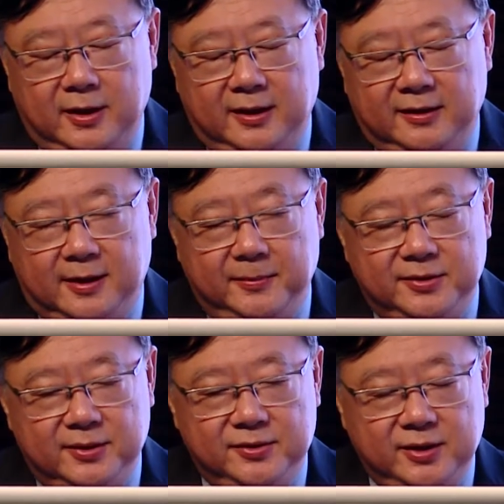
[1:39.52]
At the time of
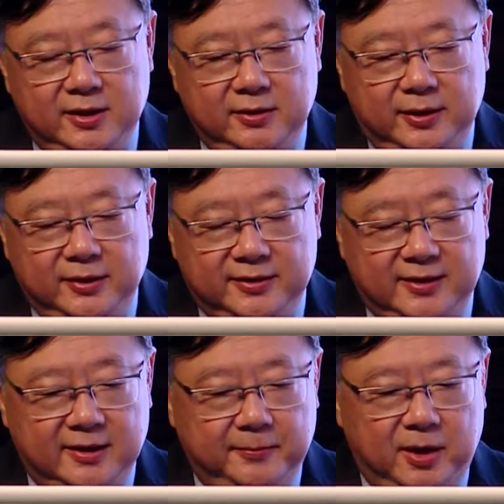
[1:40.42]
surgery, when you
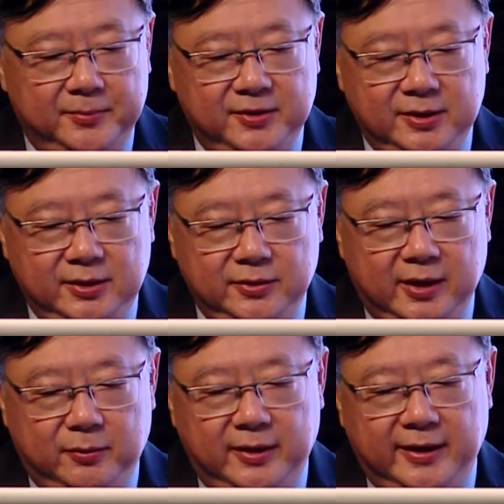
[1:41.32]
send a biopsy, you
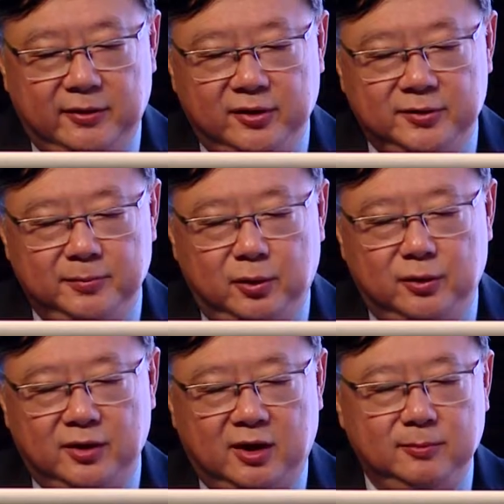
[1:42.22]
get what they call
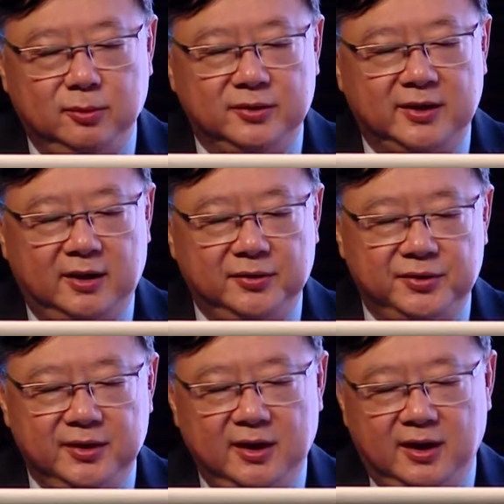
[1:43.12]
small round blue
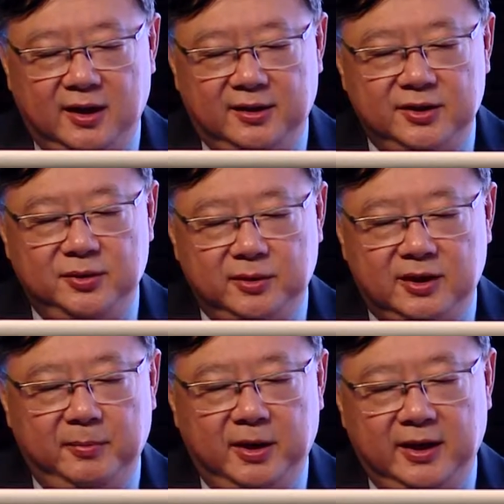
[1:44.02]
cells, and this would
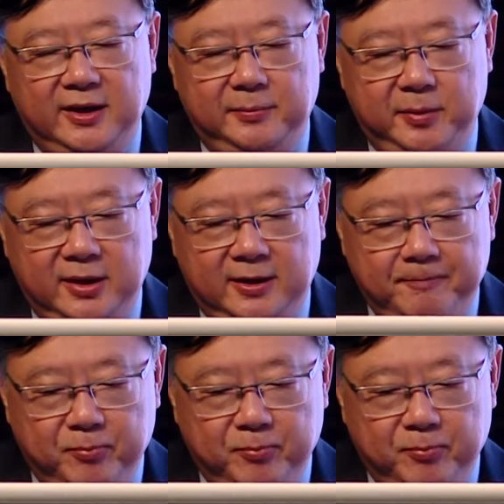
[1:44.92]
typically be